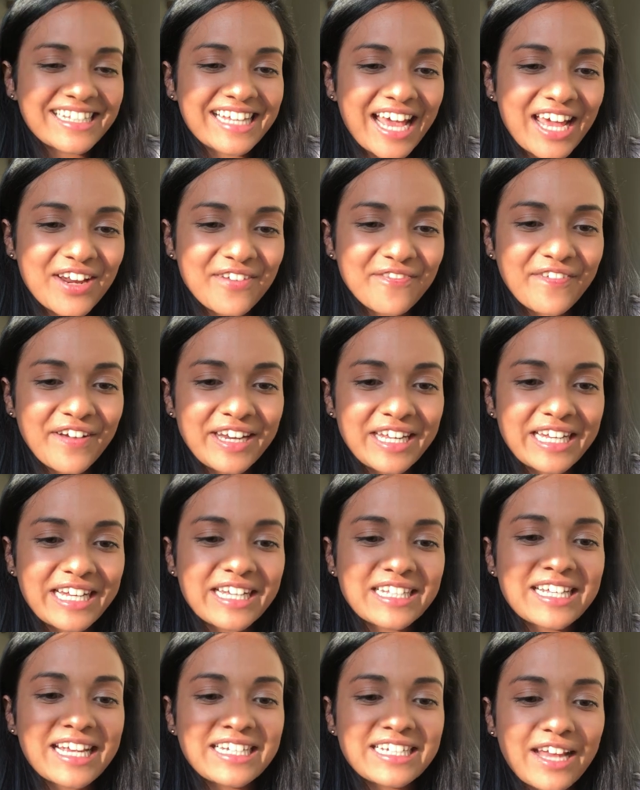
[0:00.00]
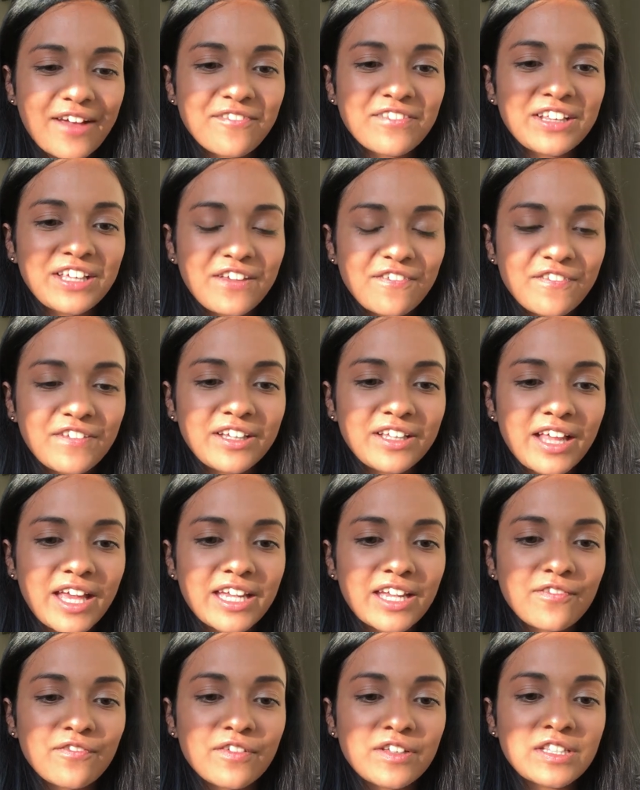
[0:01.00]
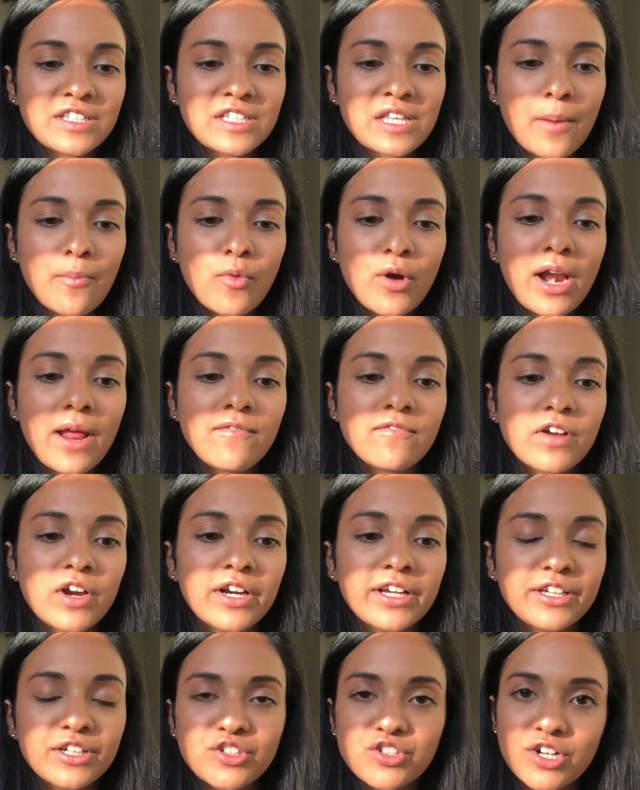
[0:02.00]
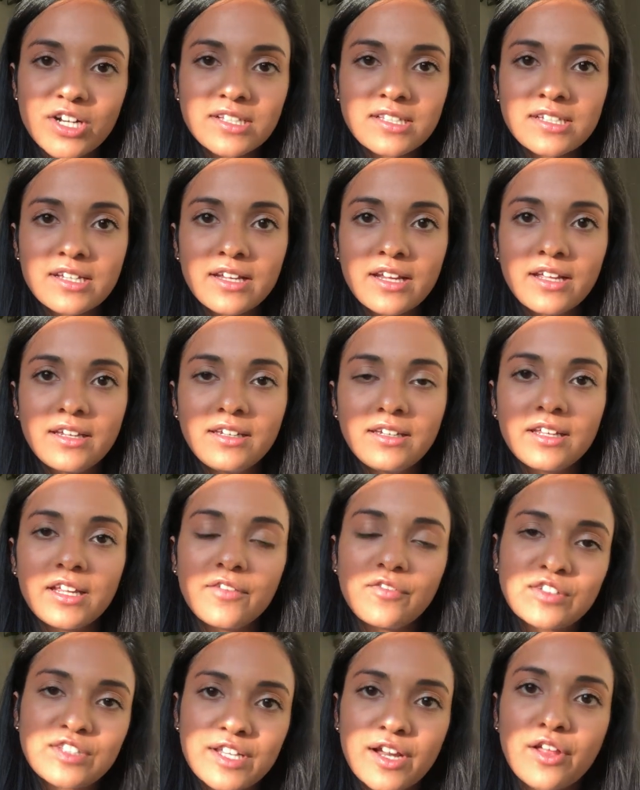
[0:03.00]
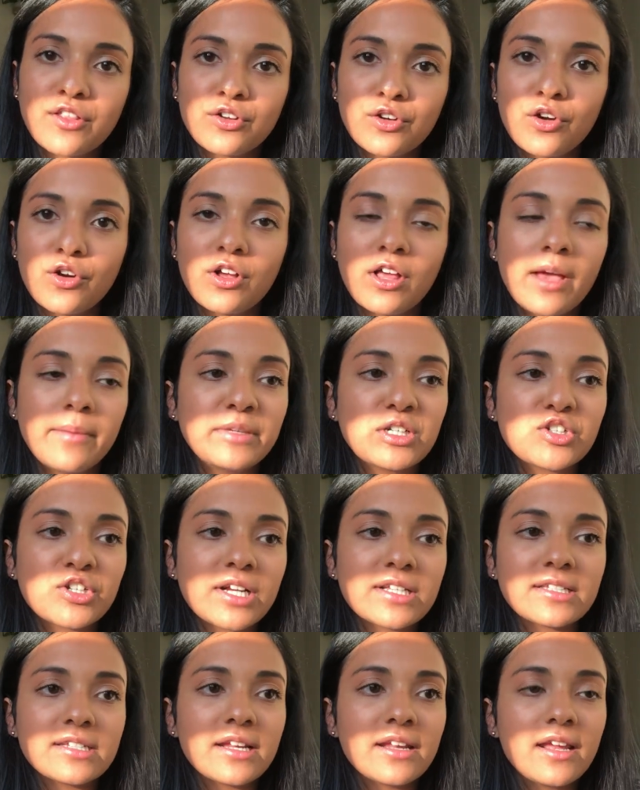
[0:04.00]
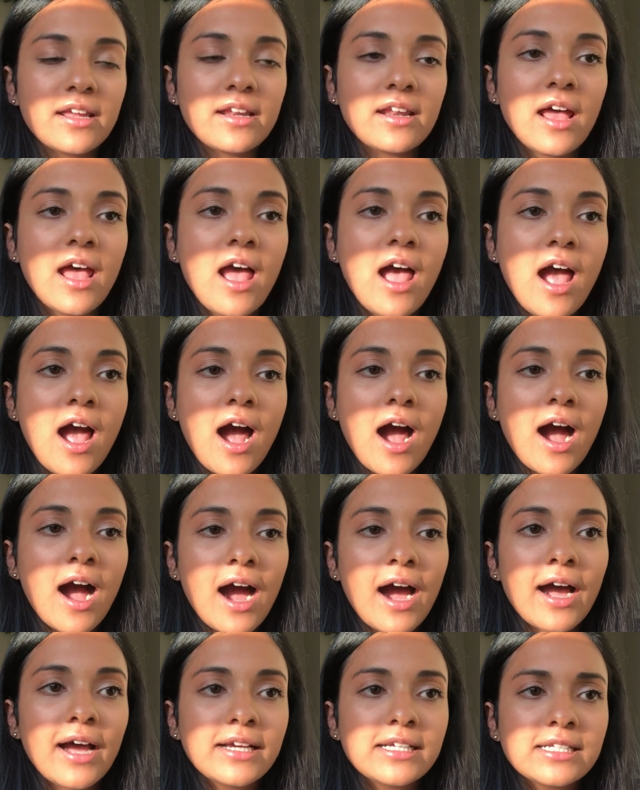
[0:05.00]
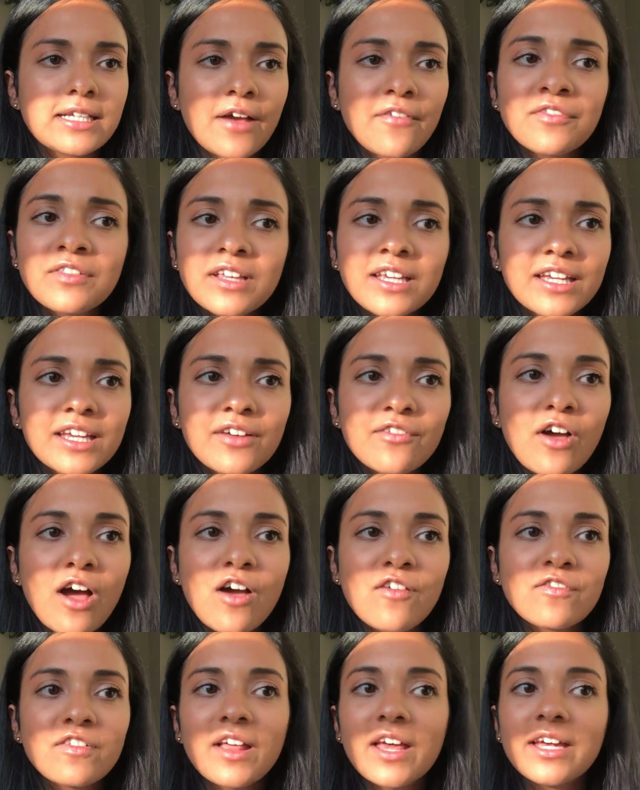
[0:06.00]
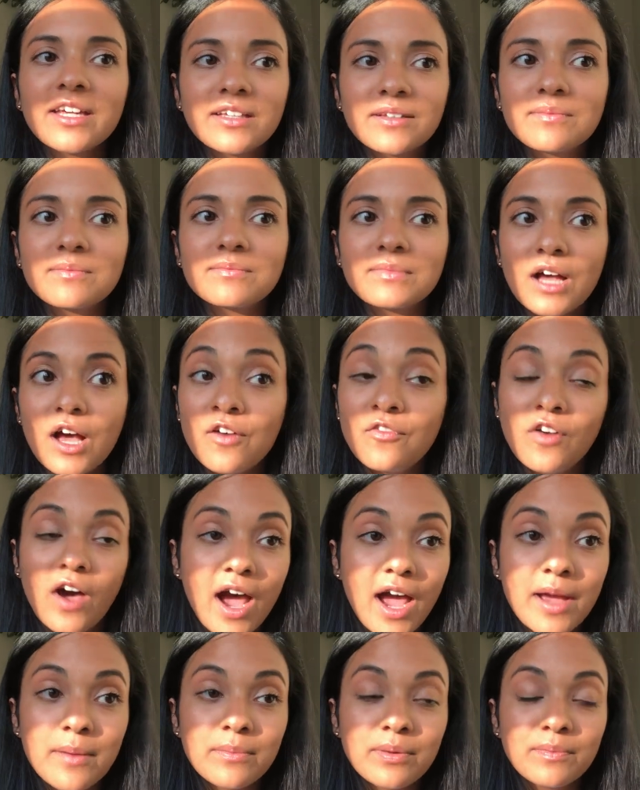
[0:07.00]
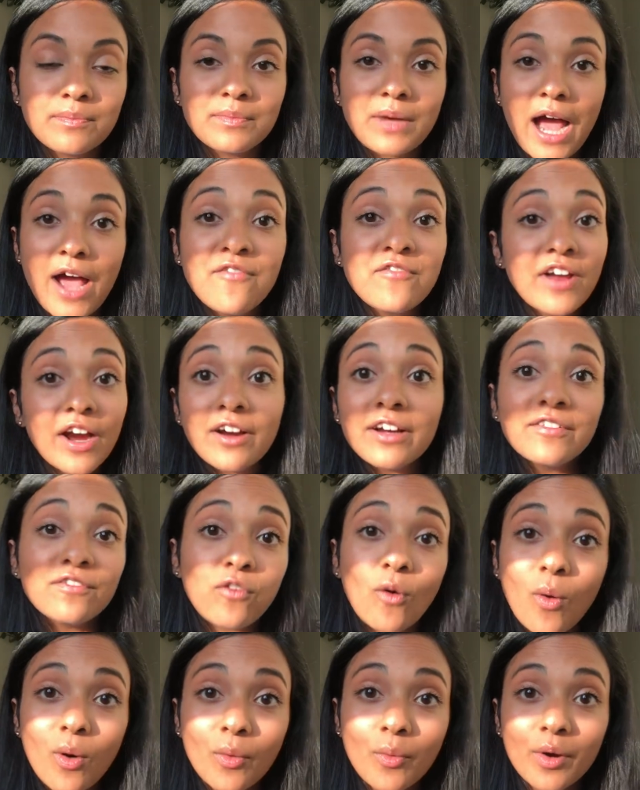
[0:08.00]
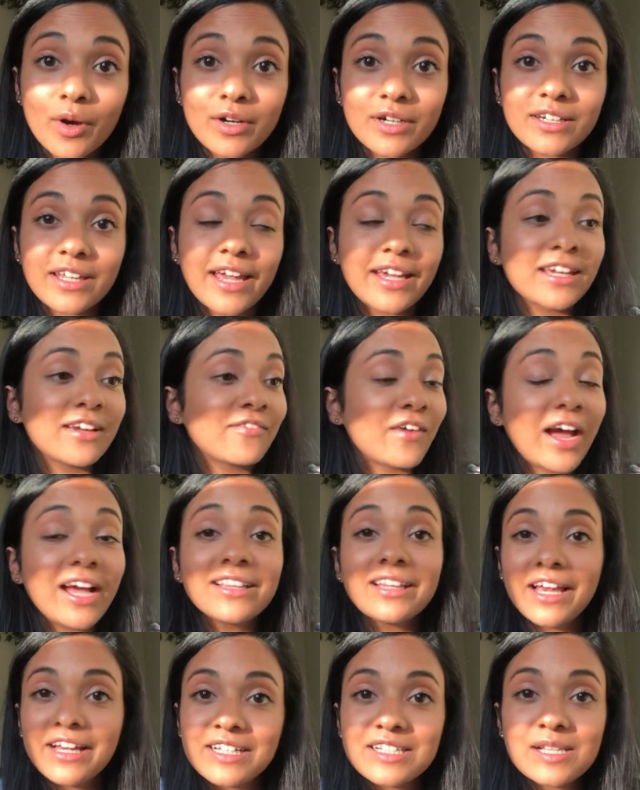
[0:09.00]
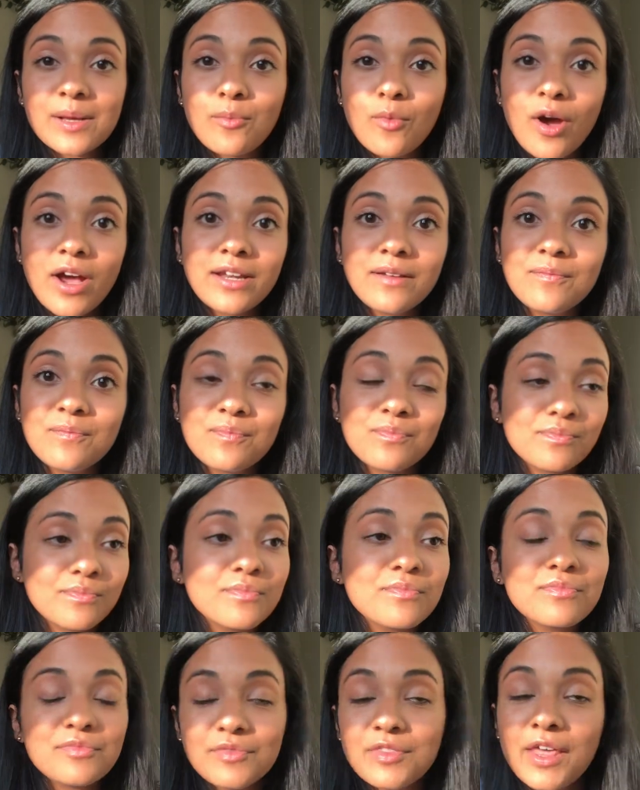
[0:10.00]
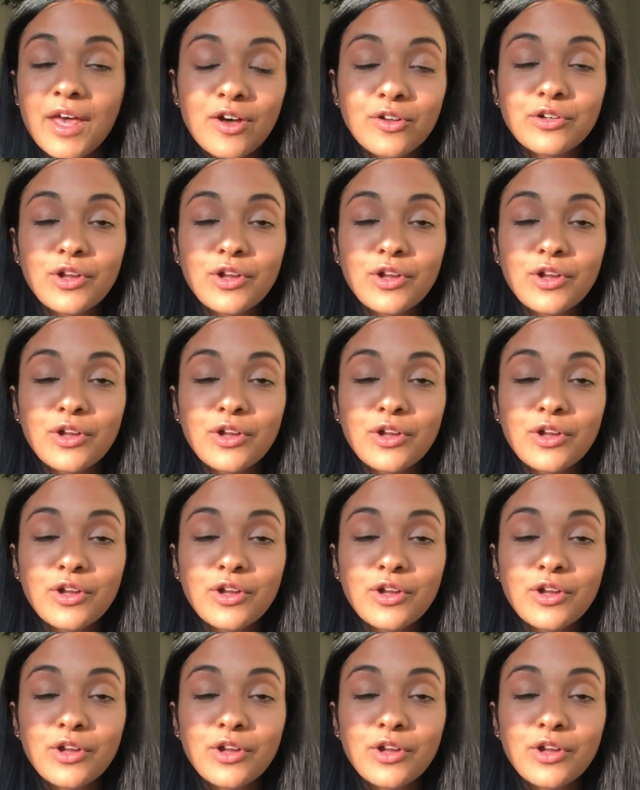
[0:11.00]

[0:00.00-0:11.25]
kind of funny because I definitely feel like if it's someone I'm very interested in, if it's another girl I'm interested in, I definitely give off like a vibe. I'm very forward. Like, if I like someone, they'll